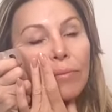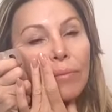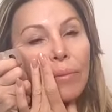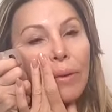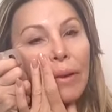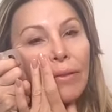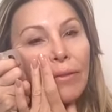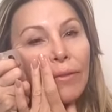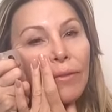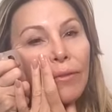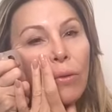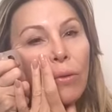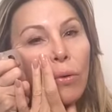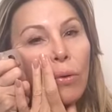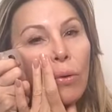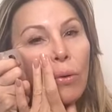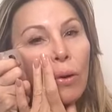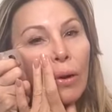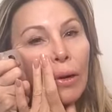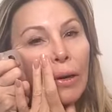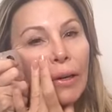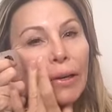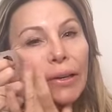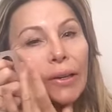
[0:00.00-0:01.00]

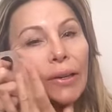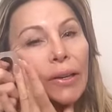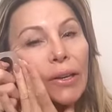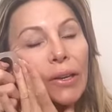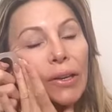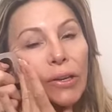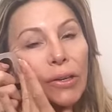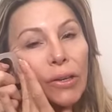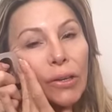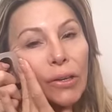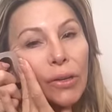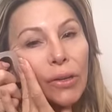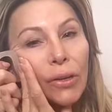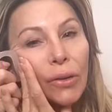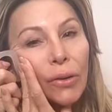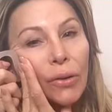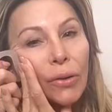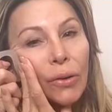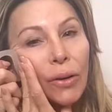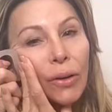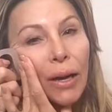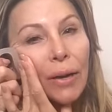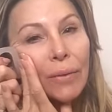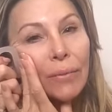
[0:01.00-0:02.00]
before
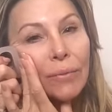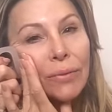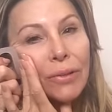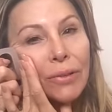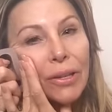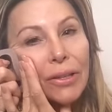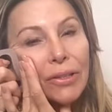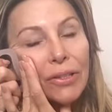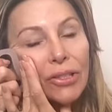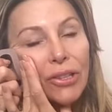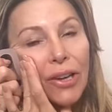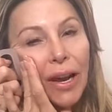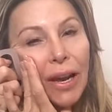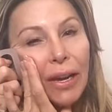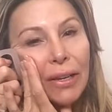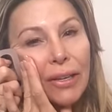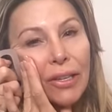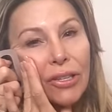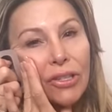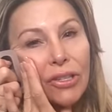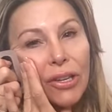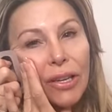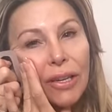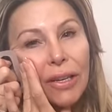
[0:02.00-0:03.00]
you come to the challenge.